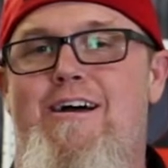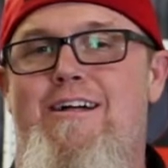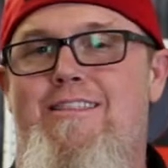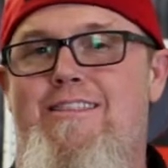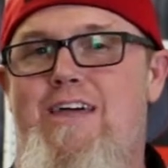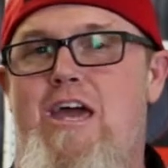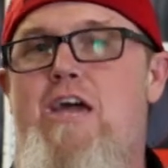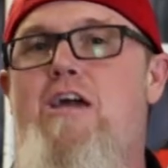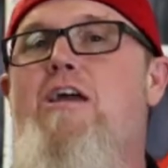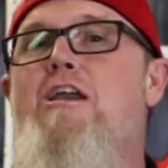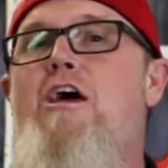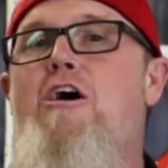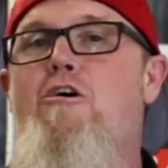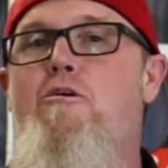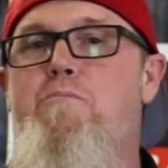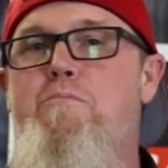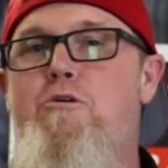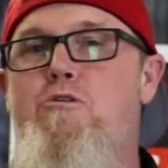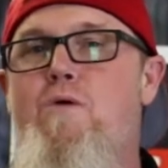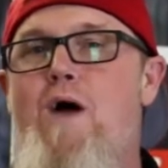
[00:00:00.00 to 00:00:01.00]
they can
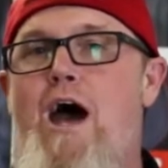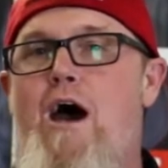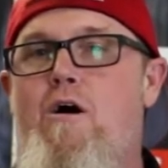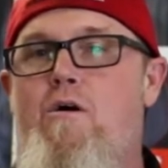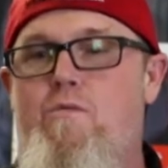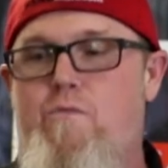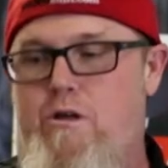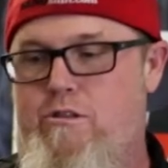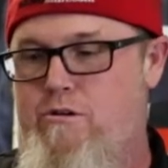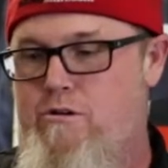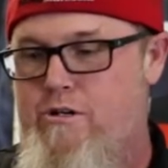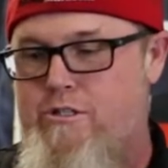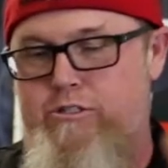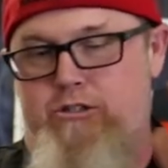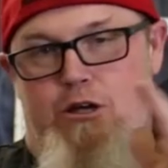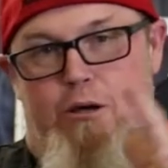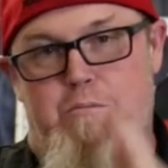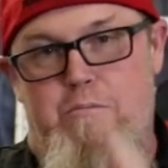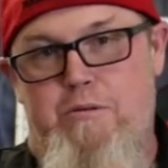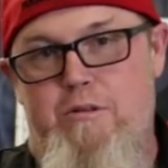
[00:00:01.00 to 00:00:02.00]
help you out, whether it's
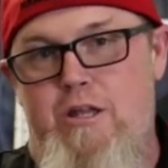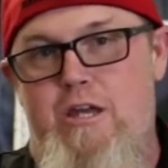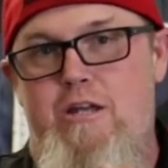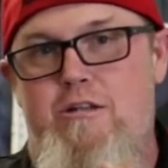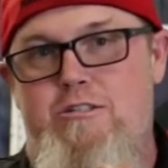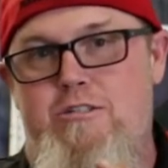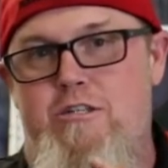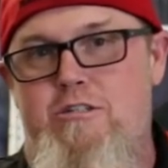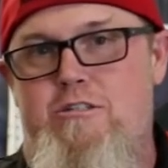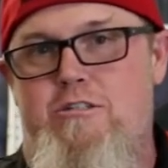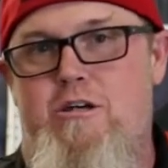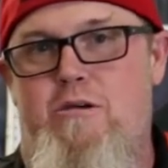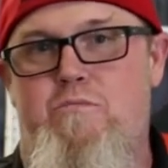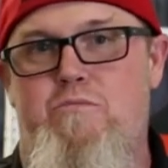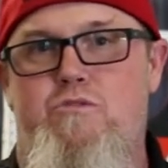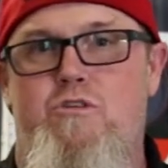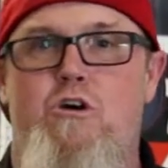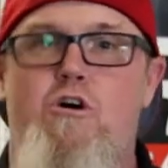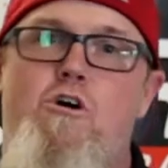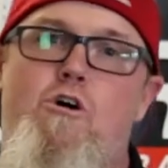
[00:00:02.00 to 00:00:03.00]
complete
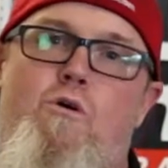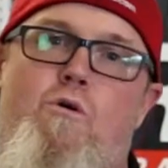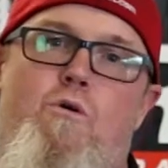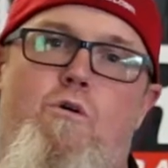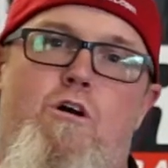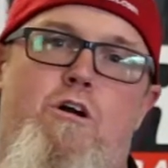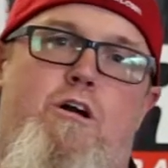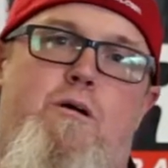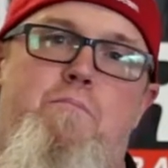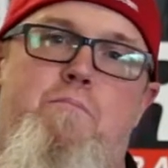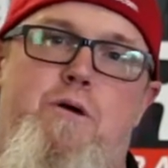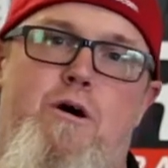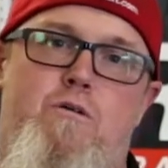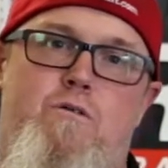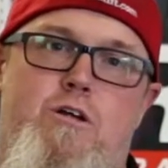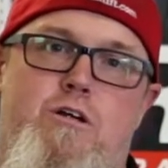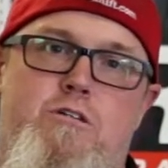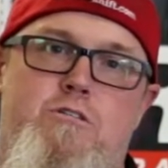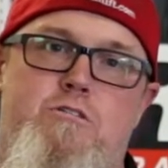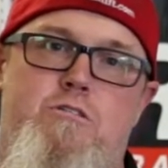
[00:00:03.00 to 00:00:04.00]
systems or
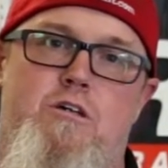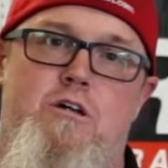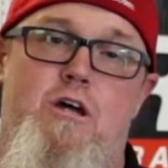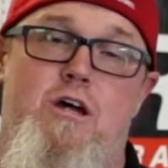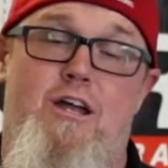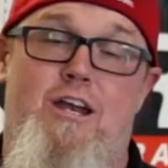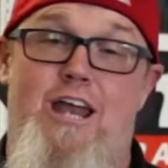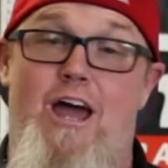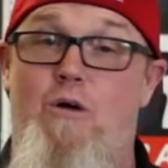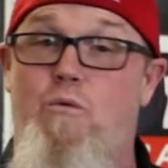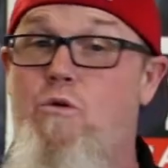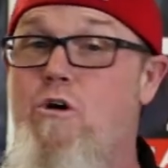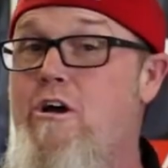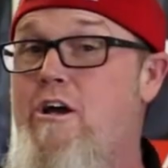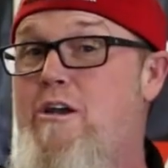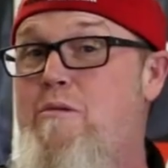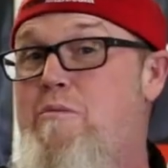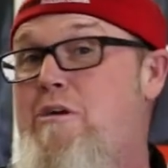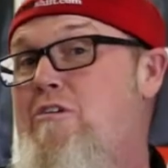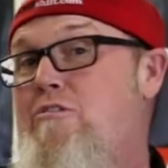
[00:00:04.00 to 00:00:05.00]
components. Now we're
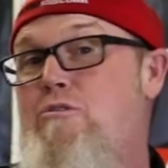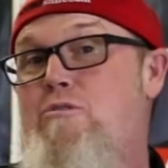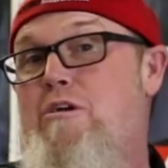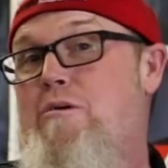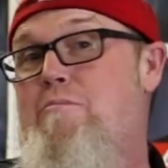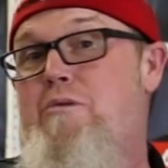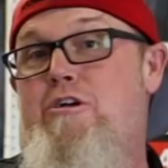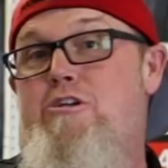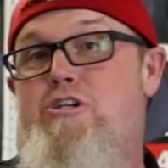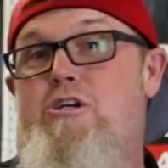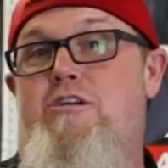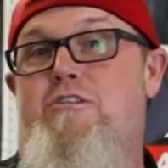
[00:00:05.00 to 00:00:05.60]
going to be doing a bunch of